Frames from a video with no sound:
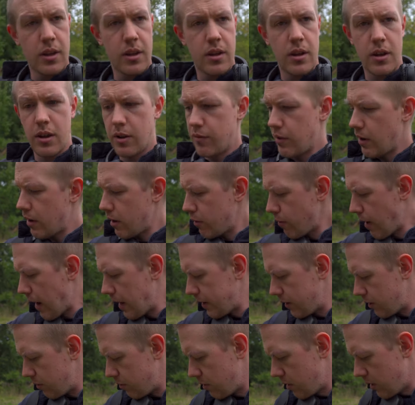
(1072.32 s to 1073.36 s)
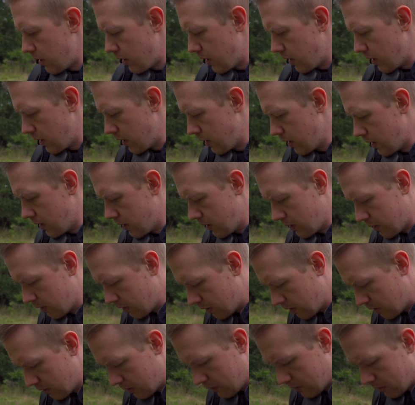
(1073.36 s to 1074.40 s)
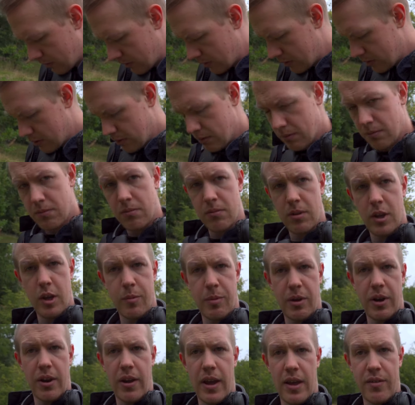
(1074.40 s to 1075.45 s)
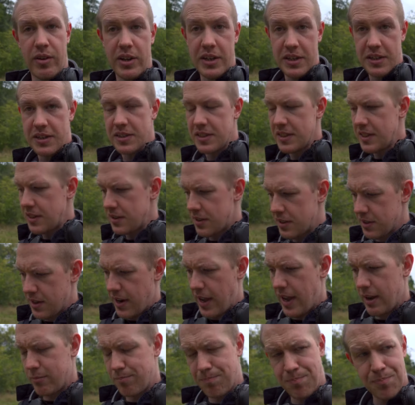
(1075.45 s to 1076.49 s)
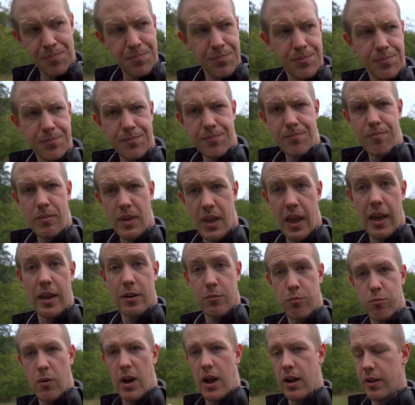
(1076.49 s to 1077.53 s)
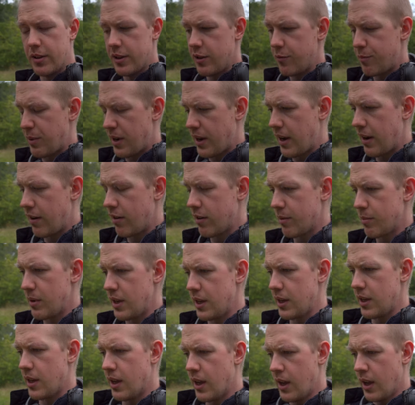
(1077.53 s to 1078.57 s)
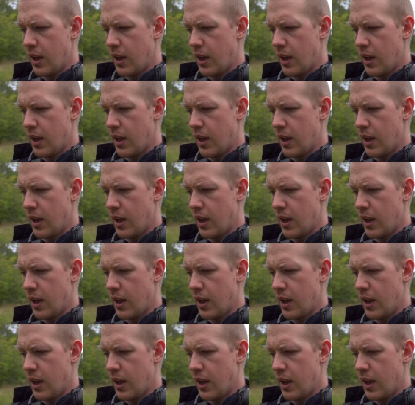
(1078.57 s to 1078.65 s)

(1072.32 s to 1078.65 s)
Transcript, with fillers: Uh, very random. Let's hope I don't have any diseases now. And while you've been hearing me